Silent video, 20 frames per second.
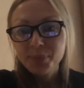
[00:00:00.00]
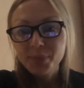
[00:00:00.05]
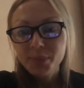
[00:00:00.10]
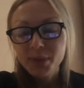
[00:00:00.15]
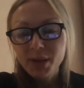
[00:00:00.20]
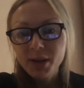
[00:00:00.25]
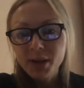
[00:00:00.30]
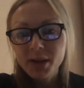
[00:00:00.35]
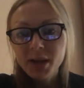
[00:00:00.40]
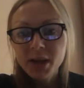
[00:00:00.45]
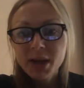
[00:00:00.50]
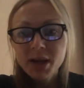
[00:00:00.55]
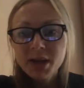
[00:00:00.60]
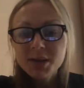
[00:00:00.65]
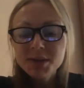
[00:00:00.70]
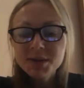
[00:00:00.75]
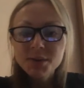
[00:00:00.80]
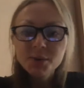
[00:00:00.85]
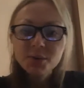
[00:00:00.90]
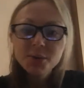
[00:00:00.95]
Yeah.
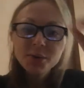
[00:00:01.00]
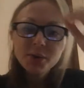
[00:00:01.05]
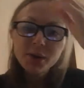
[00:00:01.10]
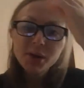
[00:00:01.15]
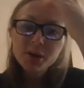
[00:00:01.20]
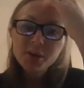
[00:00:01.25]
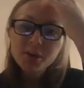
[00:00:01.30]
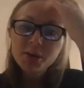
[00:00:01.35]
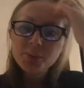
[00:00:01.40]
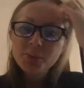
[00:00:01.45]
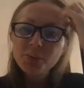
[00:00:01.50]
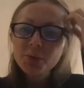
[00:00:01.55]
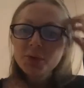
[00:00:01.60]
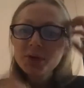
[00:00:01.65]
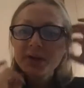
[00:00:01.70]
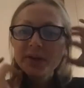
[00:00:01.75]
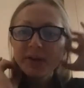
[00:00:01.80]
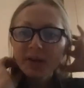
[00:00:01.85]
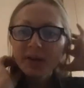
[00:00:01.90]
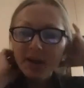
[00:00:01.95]
So uh,
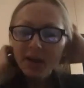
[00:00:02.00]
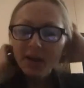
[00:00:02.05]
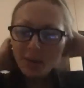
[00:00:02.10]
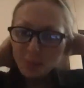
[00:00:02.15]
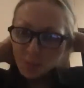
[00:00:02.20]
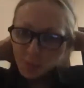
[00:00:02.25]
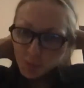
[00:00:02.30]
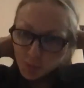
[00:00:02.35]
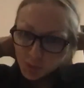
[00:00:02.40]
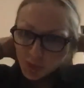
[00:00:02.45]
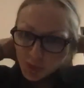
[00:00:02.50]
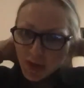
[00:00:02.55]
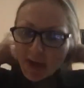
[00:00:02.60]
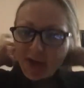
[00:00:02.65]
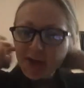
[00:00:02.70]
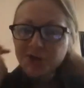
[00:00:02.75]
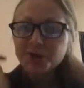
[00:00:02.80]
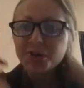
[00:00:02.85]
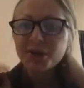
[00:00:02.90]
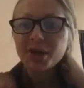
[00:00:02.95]
immunity,
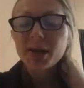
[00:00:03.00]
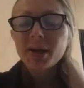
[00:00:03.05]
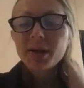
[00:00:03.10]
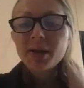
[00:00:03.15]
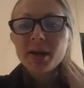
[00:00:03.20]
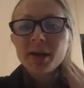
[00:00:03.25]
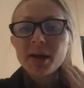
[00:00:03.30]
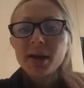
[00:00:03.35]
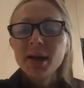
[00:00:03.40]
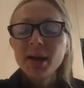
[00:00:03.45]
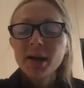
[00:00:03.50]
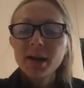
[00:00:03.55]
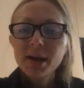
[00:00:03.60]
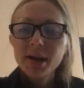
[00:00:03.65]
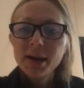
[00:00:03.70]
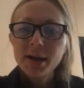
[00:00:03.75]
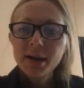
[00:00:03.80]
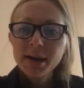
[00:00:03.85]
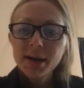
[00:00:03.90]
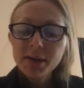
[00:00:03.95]
immunoaging,
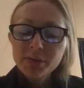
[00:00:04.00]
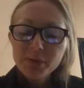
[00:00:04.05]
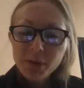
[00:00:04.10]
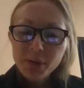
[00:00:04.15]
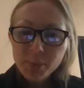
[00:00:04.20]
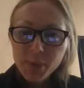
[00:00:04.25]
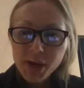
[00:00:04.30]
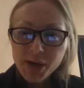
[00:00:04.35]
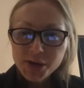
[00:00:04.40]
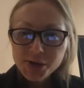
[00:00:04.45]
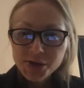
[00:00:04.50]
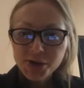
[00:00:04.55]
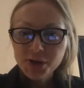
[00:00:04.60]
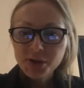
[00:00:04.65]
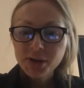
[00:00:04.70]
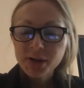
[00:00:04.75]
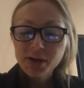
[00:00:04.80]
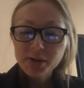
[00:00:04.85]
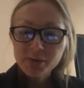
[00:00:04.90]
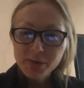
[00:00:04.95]
uh,
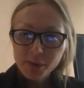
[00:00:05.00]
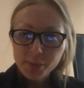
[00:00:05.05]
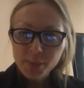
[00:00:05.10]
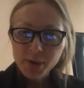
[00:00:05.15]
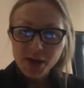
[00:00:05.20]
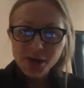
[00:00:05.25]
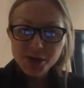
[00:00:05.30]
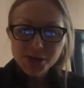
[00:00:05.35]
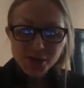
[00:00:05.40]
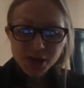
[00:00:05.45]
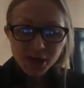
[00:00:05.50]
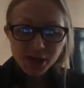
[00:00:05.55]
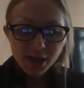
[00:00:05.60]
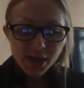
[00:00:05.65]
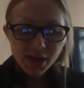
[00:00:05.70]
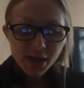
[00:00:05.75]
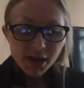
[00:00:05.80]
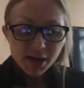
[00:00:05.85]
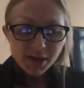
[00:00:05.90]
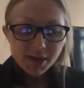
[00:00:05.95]
inflammation, inflammaging,
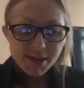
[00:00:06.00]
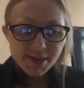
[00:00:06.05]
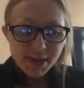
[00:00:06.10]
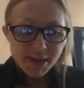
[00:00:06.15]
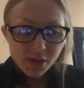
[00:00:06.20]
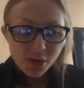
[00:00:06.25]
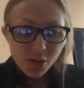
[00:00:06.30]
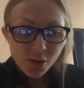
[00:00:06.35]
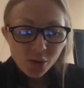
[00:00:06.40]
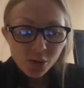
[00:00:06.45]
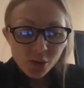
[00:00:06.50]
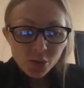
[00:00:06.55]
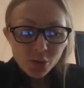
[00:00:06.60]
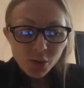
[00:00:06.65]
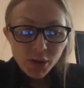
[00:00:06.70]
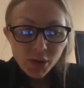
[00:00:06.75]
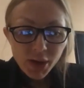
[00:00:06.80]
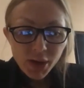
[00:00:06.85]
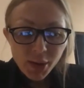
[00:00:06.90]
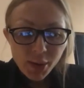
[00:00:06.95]
these are all
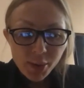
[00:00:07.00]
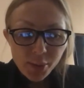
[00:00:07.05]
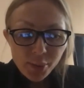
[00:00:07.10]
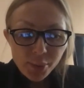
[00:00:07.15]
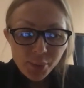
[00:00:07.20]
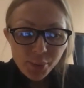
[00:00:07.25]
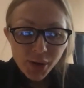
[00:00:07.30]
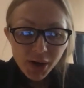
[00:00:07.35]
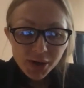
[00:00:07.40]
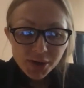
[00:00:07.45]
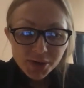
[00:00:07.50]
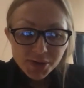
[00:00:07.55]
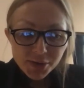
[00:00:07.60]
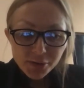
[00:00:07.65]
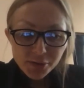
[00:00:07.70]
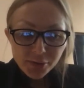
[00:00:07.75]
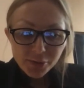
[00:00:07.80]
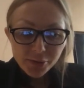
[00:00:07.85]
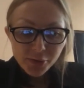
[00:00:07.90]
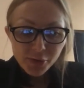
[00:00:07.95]
um, parts
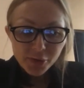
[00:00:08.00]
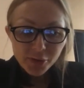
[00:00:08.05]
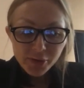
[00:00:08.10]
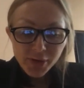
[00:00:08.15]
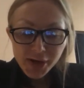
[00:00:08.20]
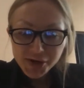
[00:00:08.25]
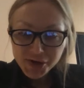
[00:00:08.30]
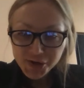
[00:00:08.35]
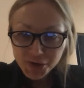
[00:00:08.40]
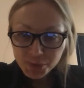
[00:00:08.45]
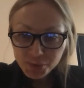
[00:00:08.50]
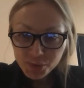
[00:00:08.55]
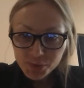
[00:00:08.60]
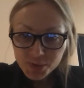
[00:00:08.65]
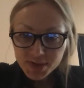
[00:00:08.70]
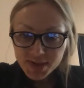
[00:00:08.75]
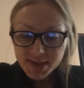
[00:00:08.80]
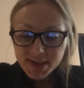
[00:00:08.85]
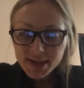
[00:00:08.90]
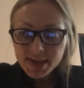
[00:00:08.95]
of, of aging
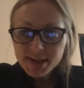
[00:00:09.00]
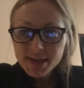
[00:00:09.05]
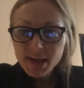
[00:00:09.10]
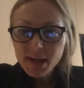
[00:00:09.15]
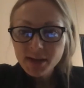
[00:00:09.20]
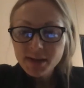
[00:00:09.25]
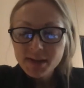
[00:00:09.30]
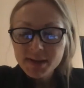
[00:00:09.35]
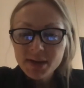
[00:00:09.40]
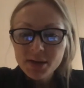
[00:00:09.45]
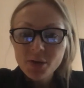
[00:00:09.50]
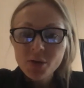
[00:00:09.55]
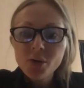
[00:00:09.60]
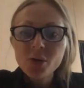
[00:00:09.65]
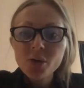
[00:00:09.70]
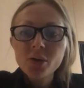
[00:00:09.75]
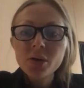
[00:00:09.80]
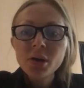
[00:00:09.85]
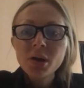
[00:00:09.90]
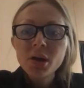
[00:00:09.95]
processes. And mm-hmm. these are mm-hmm.
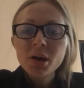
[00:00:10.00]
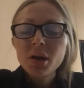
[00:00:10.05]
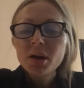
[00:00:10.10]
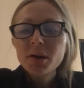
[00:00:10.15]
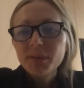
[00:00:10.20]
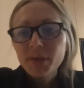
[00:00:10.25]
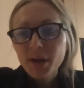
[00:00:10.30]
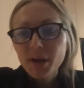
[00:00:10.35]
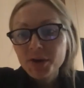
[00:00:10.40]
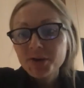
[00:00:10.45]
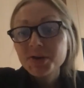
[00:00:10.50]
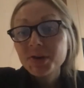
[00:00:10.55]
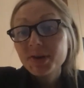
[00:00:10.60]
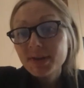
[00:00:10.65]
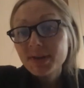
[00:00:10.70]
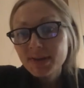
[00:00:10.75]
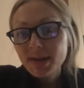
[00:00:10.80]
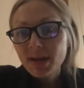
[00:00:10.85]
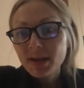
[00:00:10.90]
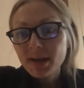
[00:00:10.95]
all
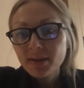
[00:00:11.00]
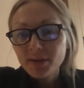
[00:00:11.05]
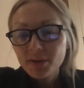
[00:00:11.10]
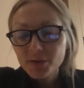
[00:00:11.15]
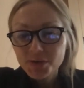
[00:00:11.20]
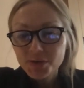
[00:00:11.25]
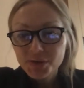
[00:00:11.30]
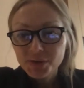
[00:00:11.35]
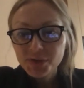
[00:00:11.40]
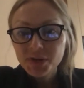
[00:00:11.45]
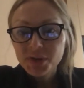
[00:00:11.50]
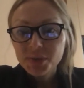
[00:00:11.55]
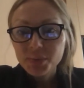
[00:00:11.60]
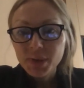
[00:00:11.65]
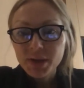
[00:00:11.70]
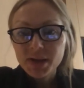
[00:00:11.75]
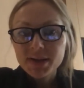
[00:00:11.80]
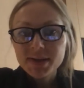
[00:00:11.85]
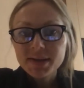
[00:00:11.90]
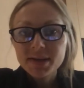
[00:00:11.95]
targets that longevity
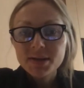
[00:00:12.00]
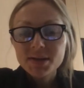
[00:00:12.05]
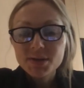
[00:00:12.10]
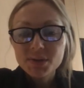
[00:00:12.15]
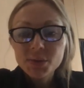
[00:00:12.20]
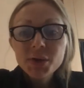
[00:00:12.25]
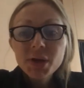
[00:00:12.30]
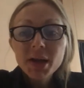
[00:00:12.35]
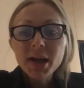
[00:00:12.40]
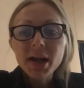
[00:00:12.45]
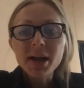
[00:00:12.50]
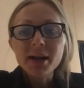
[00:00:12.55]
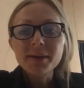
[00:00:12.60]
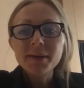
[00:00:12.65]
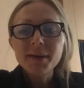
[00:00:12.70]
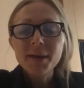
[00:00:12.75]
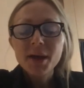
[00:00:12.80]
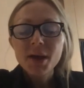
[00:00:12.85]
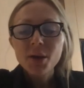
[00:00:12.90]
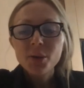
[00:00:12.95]
medicine is looking at
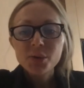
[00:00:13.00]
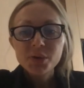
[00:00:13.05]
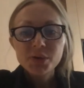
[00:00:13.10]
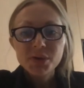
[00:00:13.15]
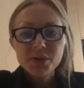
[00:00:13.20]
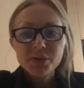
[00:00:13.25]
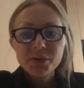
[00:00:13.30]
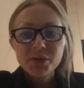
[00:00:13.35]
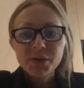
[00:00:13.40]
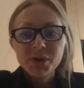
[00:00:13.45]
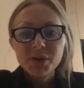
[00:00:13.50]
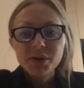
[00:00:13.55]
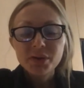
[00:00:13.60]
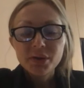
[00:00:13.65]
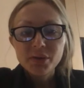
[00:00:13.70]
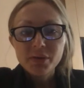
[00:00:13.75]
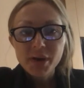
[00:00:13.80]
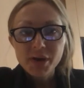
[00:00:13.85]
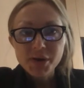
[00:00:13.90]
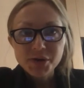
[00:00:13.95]
with different
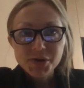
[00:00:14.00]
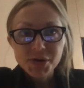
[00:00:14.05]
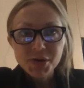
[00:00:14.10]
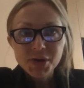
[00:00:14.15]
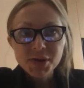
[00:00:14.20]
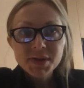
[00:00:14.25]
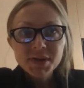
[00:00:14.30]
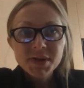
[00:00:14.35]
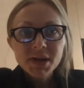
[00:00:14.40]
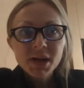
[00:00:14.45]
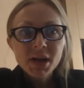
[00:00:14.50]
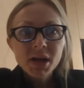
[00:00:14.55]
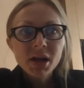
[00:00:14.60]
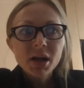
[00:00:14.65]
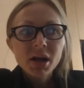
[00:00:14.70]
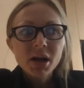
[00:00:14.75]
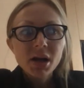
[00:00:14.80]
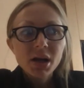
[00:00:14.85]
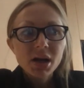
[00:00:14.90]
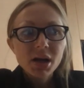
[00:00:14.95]
interventions,
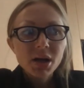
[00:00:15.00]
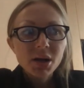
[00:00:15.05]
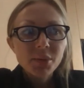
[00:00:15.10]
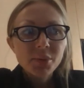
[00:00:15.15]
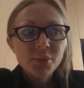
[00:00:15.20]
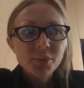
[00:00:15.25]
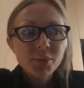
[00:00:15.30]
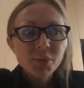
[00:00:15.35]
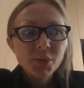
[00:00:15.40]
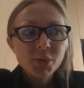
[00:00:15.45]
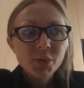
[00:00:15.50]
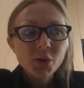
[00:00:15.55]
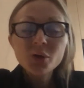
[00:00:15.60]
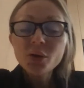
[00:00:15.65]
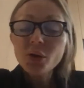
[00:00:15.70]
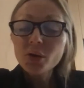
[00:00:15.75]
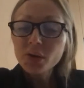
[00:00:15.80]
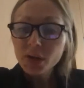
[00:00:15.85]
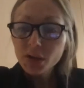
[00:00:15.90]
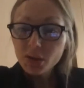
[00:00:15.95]
um, not
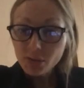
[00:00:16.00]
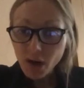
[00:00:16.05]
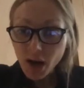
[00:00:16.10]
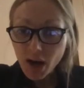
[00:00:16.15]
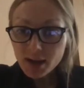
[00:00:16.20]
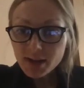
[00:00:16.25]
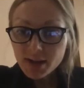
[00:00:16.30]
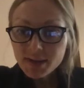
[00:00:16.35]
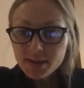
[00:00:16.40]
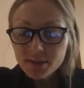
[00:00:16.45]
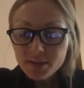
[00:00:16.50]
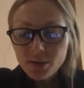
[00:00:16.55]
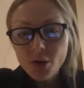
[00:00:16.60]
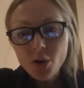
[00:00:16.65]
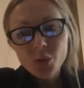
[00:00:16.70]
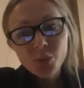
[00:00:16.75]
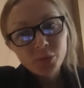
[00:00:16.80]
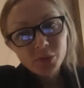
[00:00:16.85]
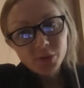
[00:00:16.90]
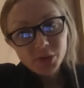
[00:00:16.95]
only drugs,
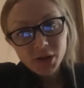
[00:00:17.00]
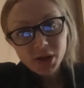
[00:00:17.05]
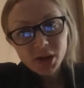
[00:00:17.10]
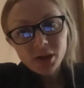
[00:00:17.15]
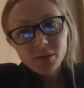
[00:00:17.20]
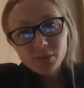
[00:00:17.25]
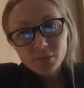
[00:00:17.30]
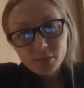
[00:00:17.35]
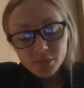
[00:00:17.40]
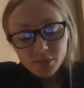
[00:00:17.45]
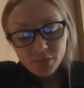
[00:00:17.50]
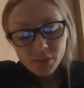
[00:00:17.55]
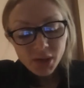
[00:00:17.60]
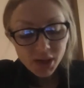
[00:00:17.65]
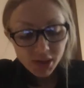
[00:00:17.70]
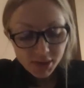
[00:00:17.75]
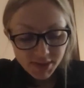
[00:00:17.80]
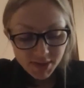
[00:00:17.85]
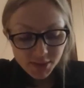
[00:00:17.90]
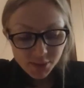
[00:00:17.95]
hopefully
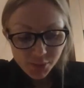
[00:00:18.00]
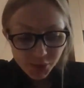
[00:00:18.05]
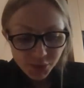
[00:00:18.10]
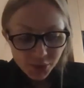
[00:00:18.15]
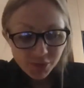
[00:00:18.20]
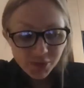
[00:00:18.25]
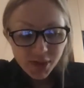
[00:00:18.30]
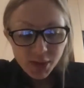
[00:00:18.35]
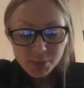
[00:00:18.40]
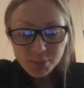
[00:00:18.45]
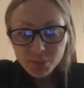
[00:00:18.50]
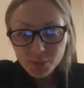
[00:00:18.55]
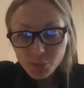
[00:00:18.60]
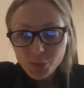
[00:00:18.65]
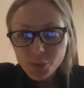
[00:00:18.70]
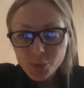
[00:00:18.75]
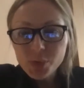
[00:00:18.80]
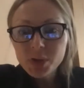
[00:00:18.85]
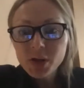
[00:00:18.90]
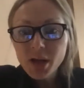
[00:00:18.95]
at some point of time, we
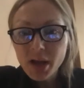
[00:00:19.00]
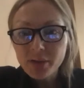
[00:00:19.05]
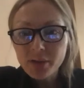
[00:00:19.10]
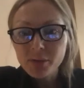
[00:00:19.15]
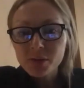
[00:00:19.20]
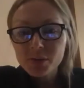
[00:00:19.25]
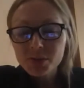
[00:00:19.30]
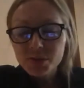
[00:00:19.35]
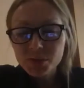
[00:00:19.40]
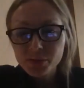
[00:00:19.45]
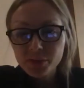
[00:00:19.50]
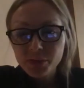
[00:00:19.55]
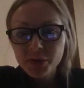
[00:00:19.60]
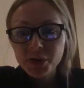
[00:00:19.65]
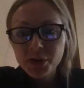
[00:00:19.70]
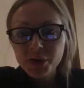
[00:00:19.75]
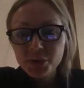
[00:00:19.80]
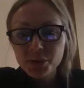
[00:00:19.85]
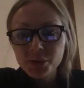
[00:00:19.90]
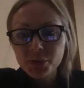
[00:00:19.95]
will have also
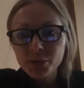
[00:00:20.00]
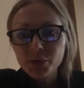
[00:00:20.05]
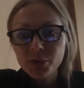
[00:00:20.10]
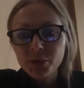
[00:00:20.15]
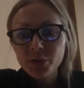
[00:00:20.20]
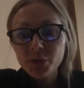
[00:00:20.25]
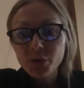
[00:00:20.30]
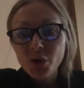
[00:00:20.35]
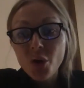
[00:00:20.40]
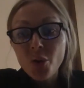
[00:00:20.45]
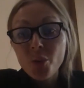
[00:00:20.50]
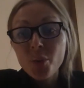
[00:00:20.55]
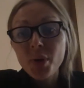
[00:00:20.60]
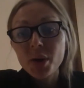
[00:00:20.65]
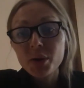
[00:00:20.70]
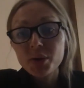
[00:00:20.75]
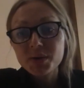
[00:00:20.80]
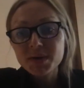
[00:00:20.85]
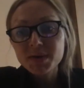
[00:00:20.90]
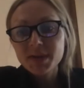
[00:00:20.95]
very good uh,
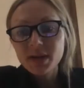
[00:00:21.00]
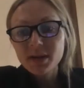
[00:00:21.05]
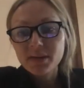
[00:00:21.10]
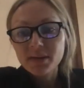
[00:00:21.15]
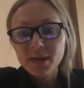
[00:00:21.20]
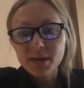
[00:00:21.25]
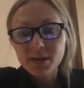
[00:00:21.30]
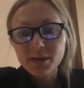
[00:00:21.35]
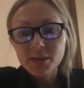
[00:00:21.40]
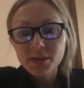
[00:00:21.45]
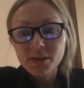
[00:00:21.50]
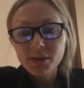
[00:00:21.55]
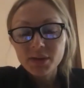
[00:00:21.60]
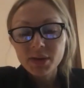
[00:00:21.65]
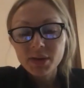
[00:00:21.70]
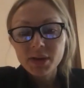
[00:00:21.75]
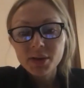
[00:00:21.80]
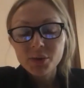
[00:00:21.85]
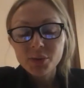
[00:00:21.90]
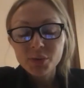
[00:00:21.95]
compounds that, that uh,
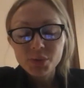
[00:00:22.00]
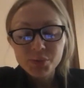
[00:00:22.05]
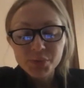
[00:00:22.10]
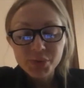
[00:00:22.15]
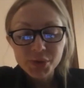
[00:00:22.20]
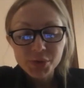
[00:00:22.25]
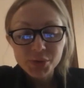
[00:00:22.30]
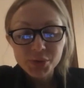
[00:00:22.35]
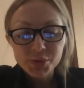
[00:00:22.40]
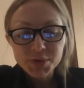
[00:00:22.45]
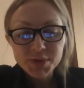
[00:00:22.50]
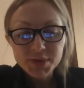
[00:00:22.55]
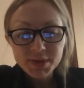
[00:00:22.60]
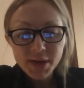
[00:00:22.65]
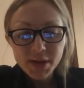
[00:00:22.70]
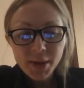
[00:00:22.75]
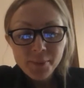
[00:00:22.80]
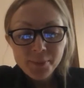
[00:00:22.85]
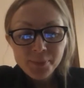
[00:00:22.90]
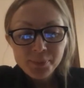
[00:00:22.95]
mm-hmm. will be used
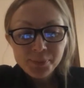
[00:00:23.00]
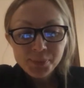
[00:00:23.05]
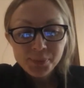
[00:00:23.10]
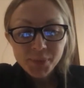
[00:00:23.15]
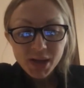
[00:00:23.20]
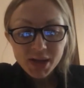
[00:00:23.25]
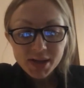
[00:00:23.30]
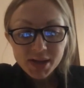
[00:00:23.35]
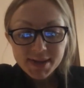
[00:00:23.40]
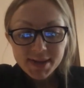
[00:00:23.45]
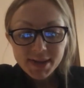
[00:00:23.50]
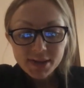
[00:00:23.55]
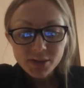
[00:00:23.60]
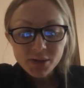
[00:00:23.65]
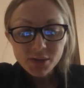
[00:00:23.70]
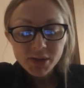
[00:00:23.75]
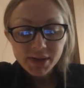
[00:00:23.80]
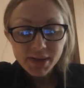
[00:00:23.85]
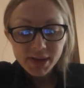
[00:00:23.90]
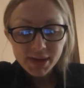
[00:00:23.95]
and
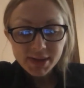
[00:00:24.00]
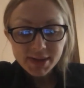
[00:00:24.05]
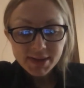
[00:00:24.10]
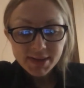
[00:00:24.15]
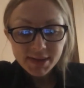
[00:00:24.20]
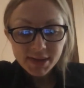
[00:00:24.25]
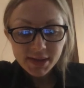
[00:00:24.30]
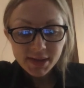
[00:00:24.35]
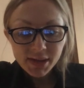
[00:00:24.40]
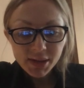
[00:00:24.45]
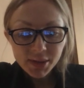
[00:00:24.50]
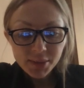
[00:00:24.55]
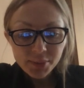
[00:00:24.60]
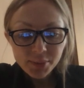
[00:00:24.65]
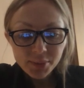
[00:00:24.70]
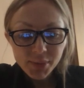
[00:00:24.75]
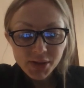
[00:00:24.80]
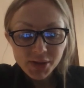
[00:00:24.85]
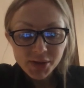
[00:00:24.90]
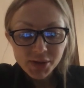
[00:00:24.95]
senolytics
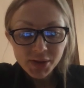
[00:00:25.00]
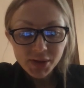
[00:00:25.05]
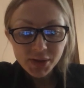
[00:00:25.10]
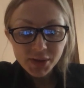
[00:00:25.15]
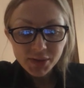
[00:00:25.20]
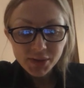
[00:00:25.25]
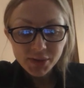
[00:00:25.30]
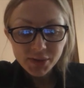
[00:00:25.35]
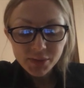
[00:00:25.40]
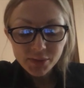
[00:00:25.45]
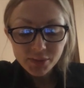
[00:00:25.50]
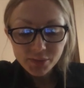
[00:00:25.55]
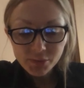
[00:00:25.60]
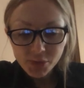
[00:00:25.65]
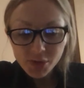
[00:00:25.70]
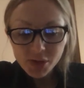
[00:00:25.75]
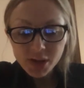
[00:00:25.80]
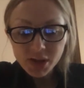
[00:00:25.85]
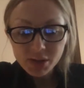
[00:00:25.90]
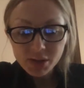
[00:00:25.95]
um, and, and
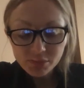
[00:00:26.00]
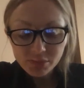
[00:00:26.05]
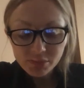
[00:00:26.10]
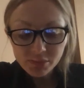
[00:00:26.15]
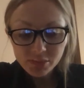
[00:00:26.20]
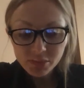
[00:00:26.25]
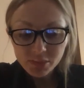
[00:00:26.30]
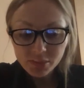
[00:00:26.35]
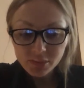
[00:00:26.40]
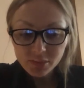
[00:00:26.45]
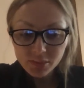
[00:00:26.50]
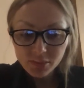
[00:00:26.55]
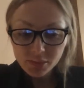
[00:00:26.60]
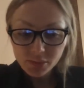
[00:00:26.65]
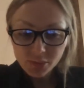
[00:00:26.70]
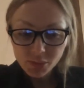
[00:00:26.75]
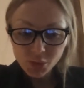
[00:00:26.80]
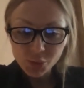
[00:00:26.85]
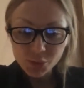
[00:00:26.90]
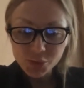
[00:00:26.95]
really
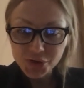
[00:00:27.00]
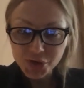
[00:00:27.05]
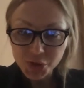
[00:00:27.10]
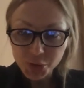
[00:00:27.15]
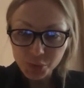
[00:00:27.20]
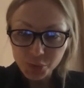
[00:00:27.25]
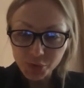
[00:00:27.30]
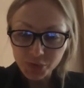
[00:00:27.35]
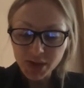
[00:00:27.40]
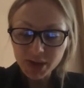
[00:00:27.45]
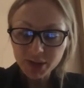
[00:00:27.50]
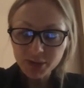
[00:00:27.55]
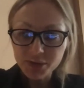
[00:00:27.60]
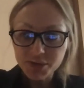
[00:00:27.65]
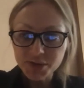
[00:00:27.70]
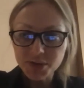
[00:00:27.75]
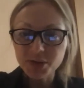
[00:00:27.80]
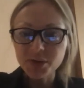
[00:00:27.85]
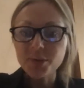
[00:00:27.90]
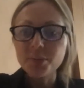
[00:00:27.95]
good
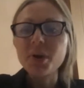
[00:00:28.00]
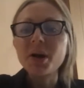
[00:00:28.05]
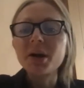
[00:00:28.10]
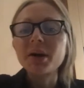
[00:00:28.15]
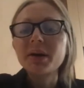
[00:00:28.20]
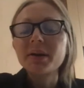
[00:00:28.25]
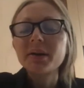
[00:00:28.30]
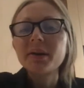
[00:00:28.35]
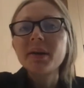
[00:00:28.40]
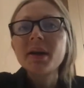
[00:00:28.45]
geroprotectors on the mm-hmm, market.